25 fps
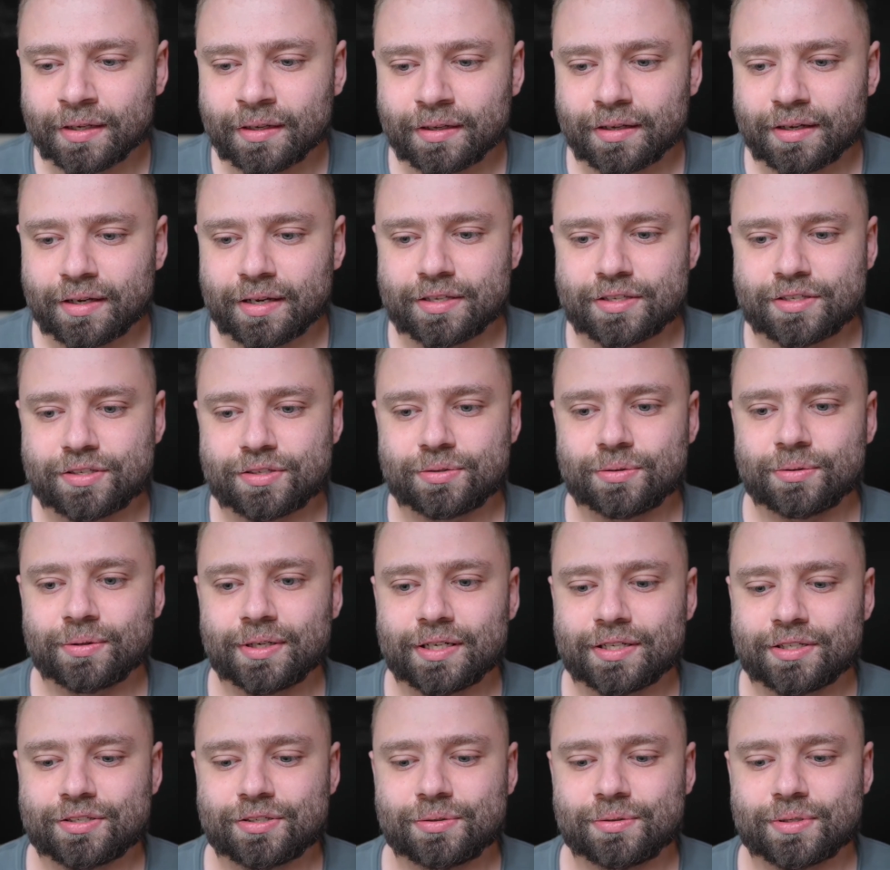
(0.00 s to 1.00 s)
as soon
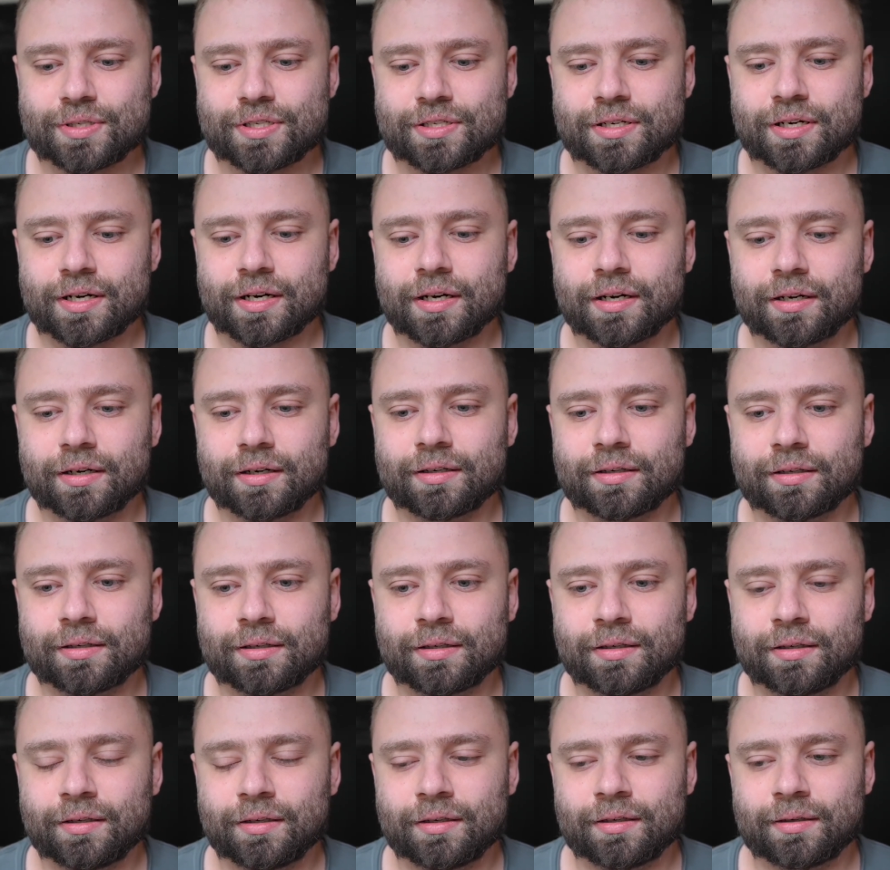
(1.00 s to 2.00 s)
as you start
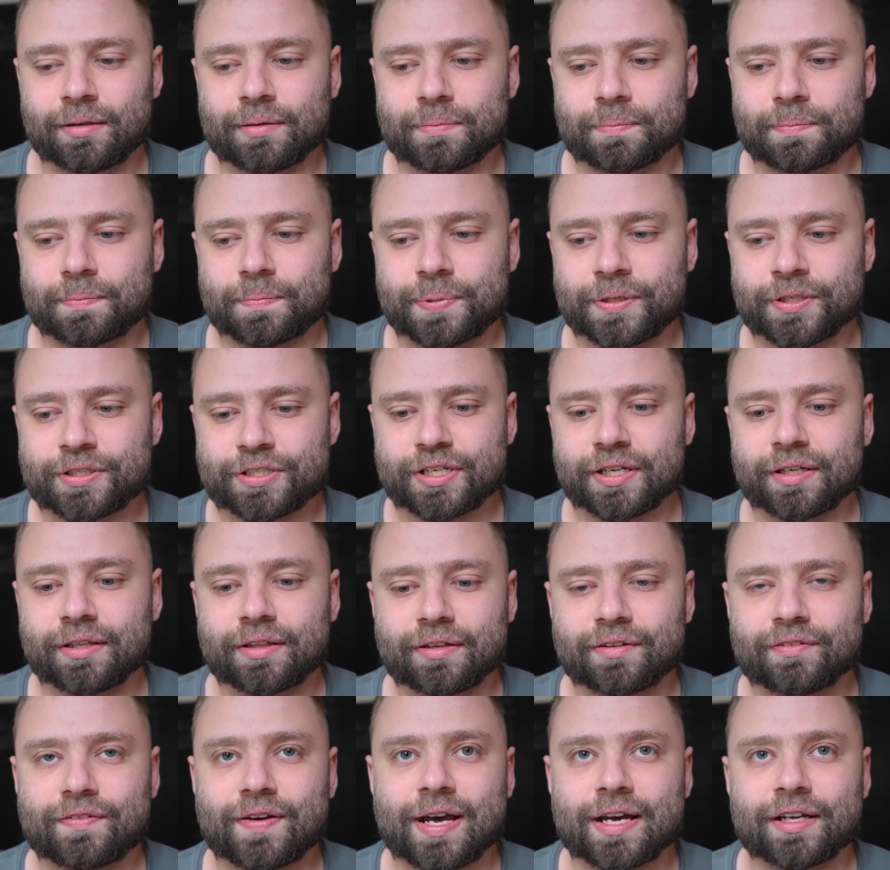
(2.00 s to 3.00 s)
pushing
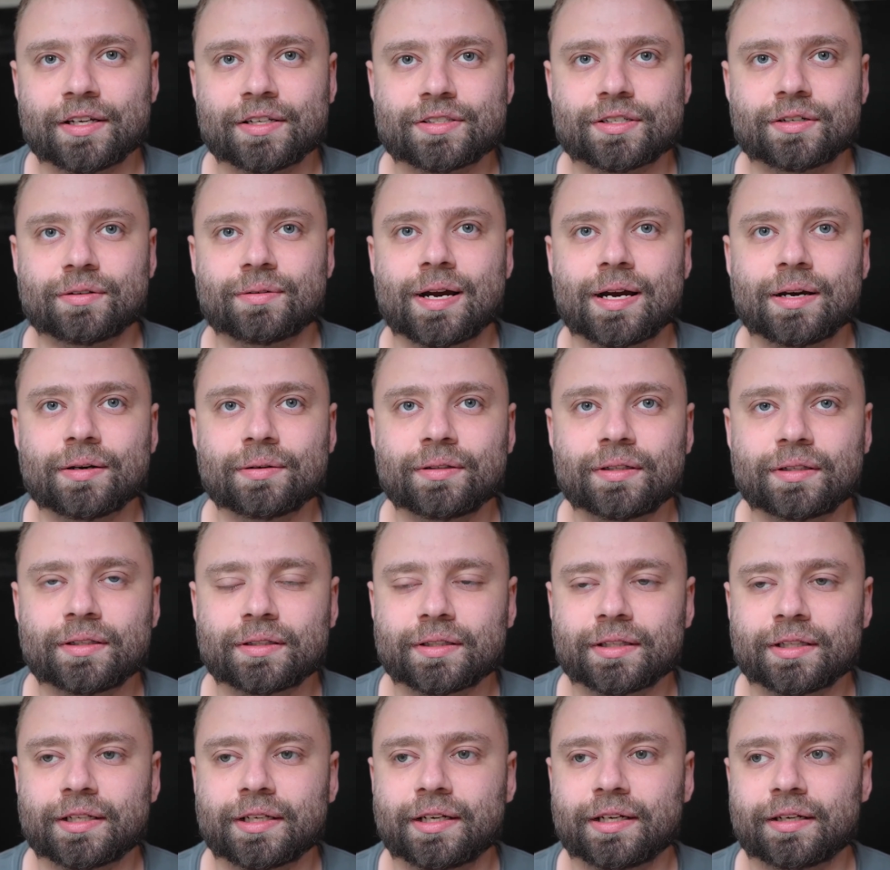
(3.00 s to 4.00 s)
the files around,
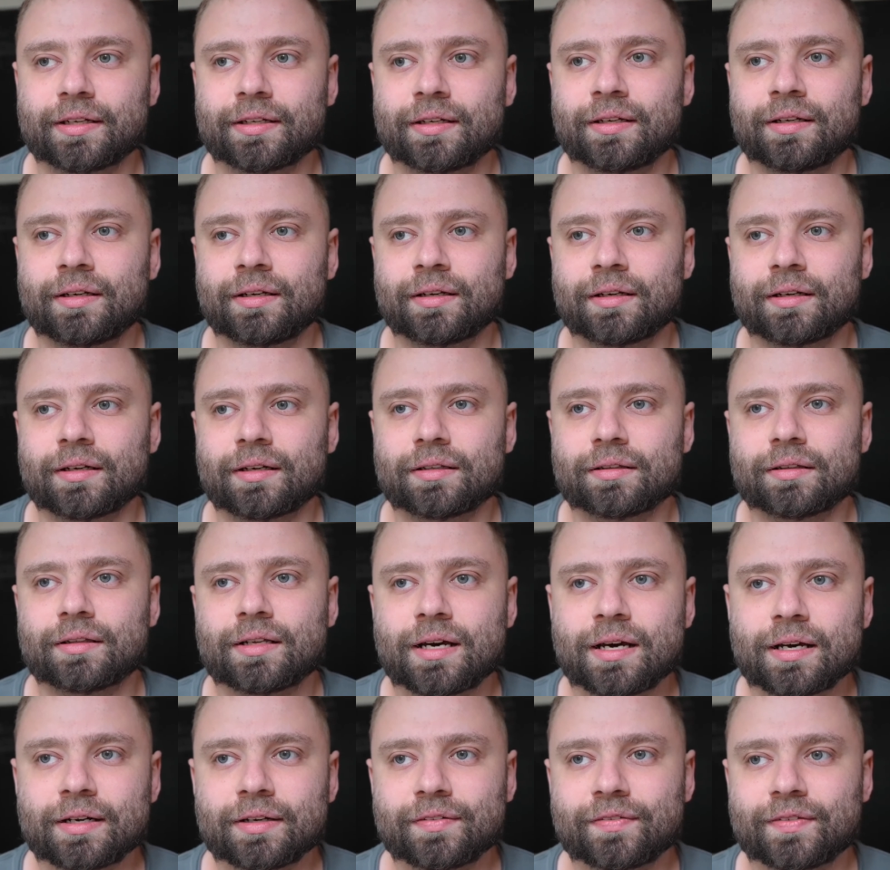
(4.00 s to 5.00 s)
like a
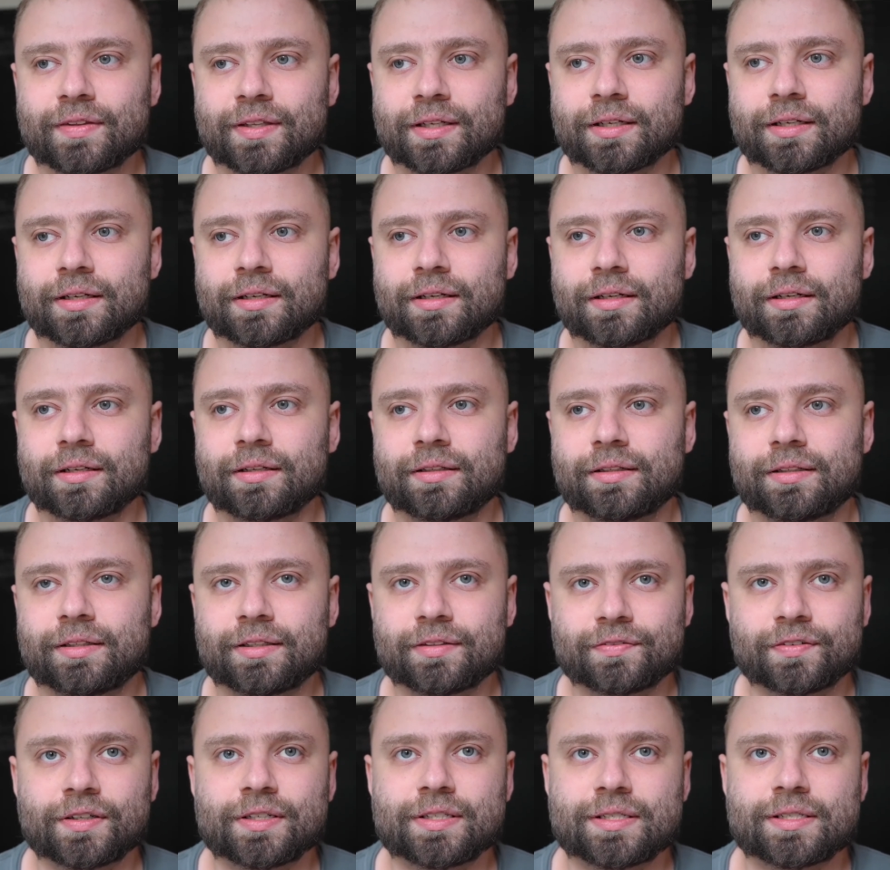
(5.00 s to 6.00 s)
lot of the
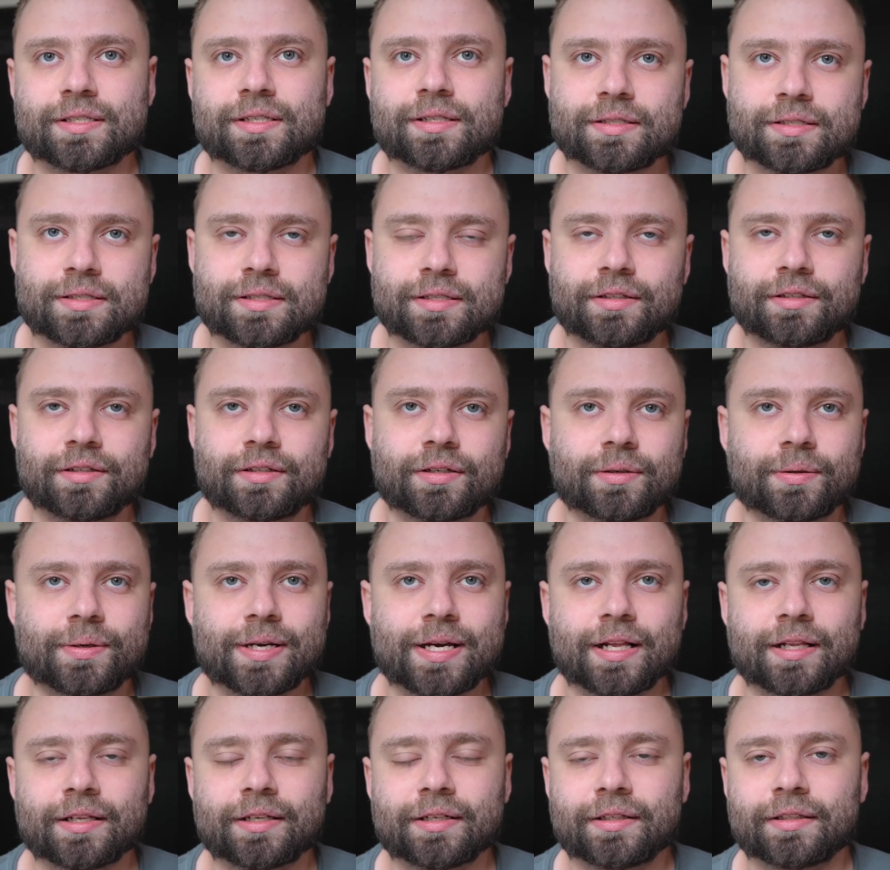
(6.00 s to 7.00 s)
differences in
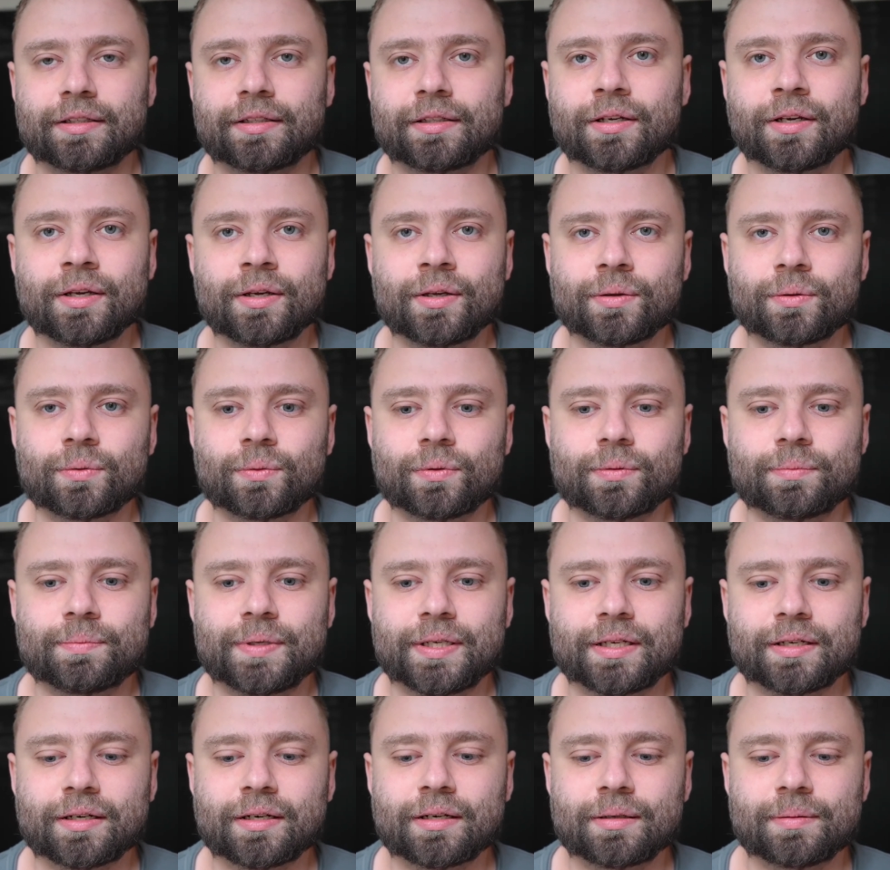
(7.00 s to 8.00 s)
tonality will
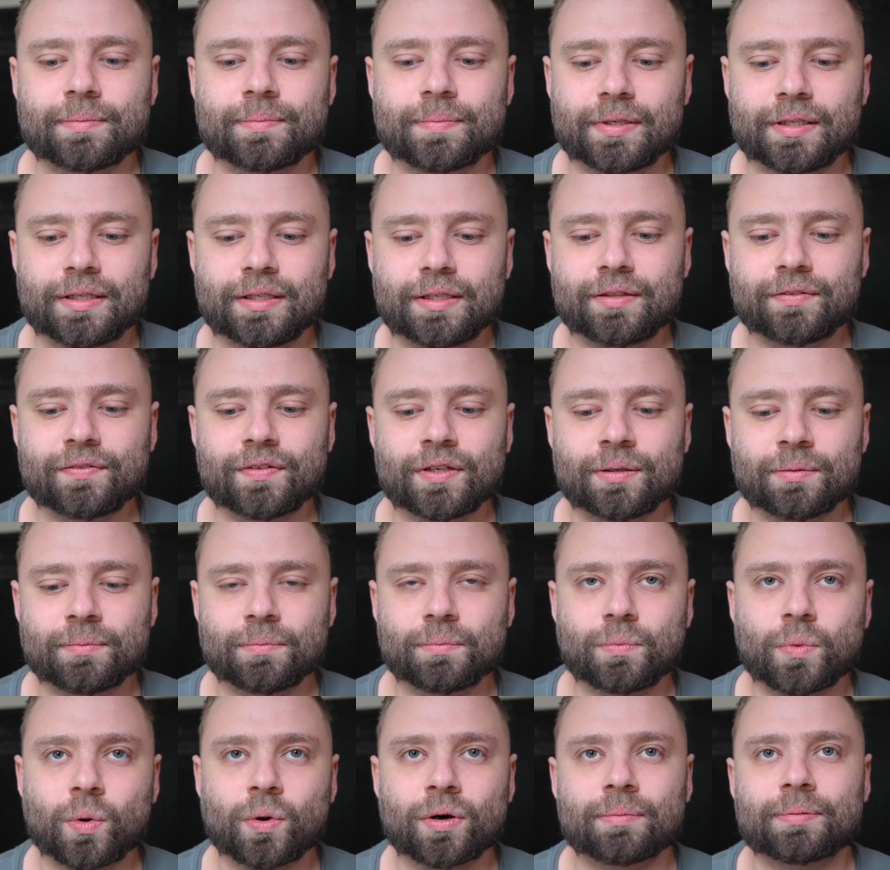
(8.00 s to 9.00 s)
become even
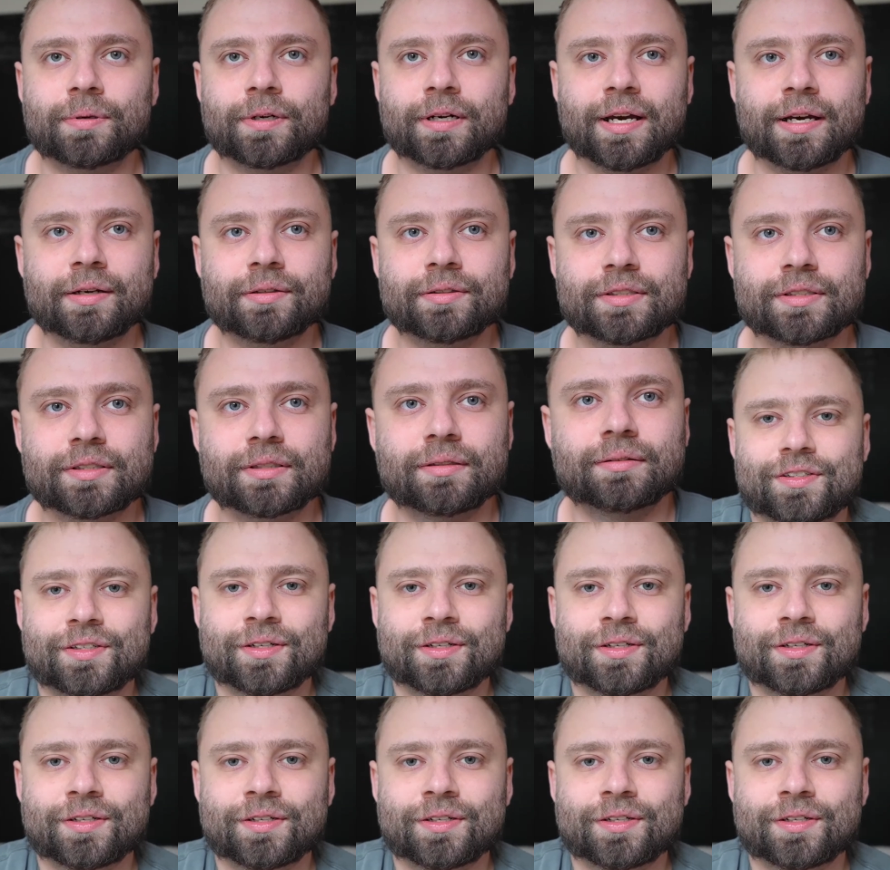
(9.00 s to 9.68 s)
more pronounced.